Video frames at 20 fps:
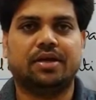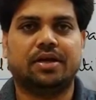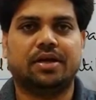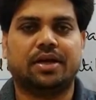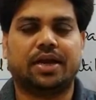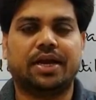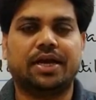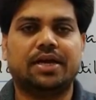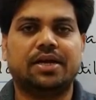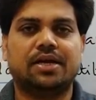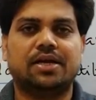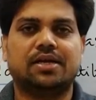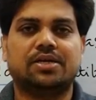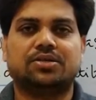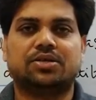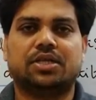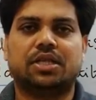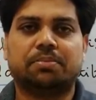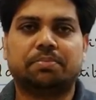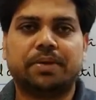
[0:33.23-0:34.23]
Right?
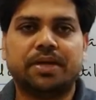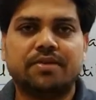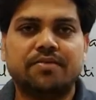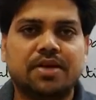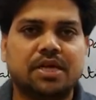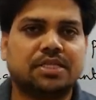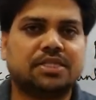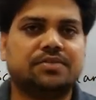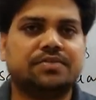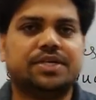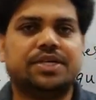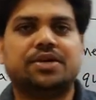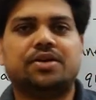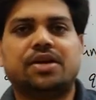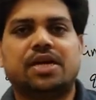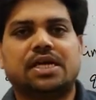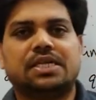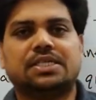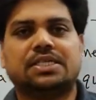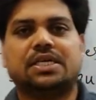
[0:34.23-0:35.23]
So in the previous video
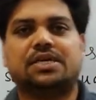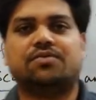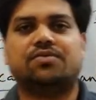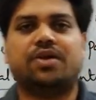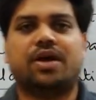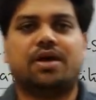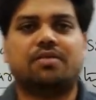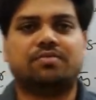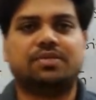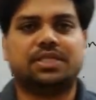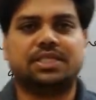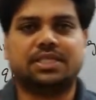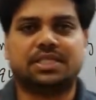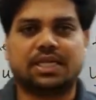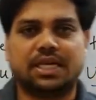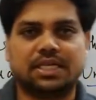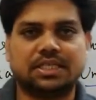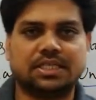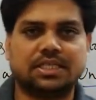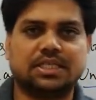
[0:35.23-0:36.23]
lecture, we have
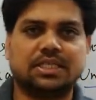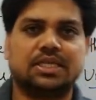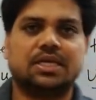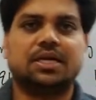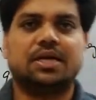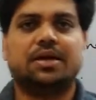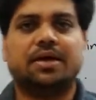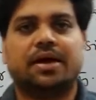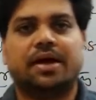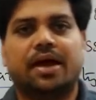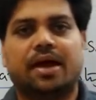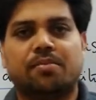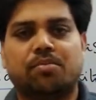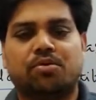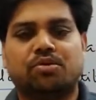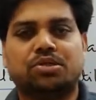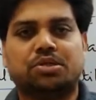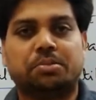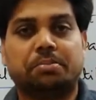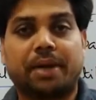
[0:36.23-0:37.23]
discussed
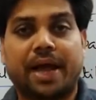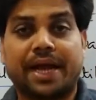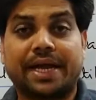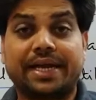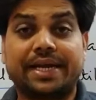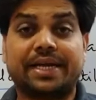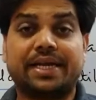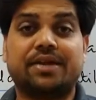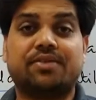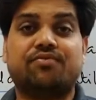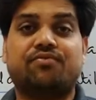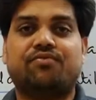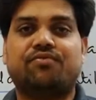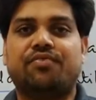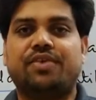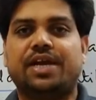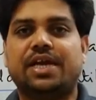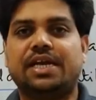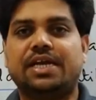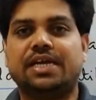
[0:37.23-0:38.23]
about magnetic
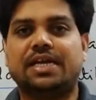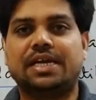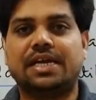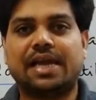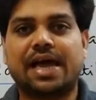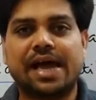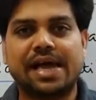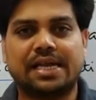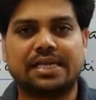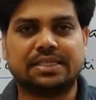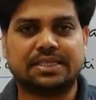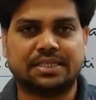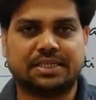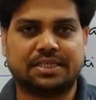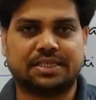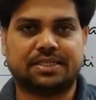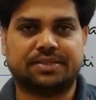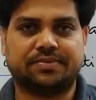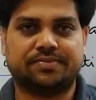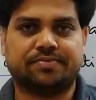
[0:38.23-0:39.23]
field
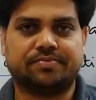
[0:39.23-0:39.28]
lines.